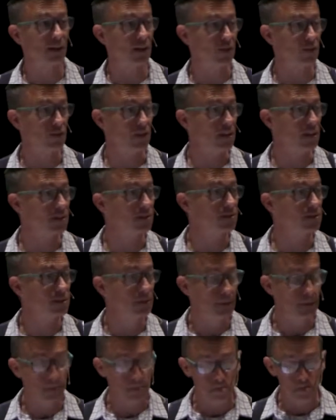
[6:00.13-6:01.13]
thinks,
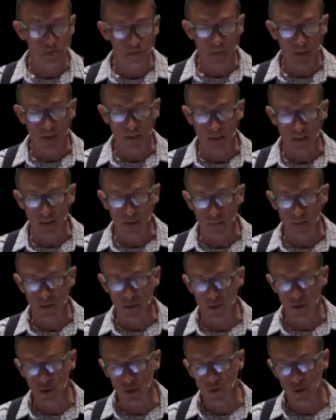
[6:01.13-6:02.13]
uh, I'm going
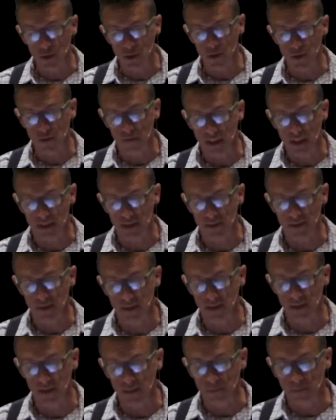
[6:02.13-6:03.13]
to do what you have asked me
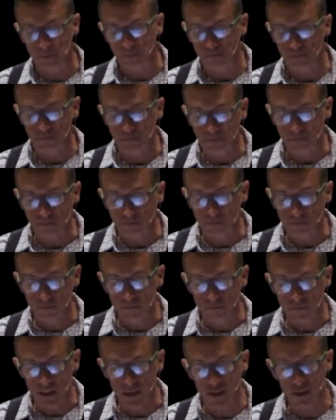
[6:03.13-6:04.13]
to do.
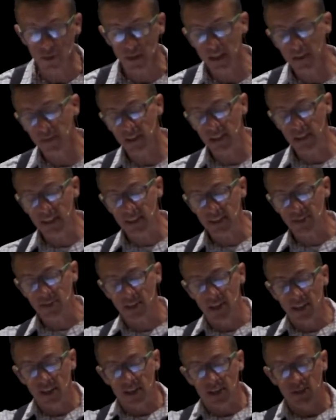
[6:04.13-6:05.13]
So David, he gets
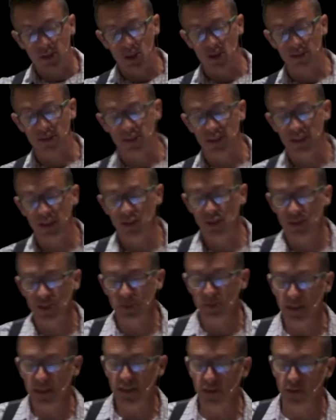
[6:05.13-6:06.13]
Saul's attention,
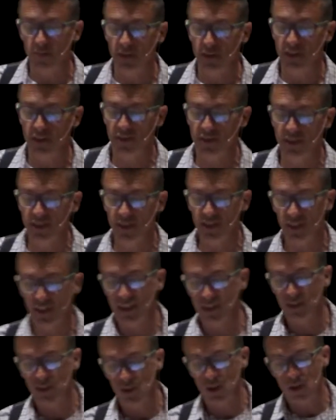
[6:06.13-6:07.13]
speaks from a distance,
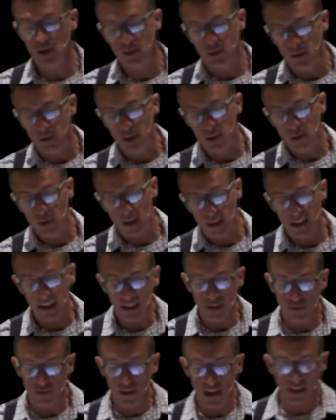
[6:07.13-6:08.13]
lets Saul know, hey,
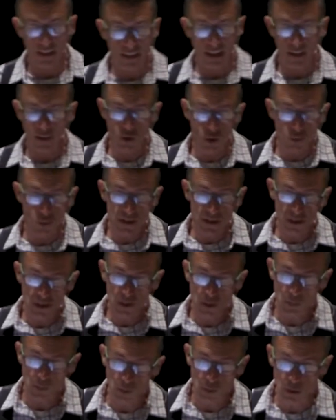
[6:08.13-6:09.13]
you've not, got no reason
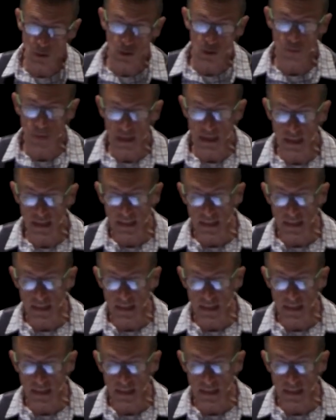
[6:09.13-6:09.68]
to pursue me,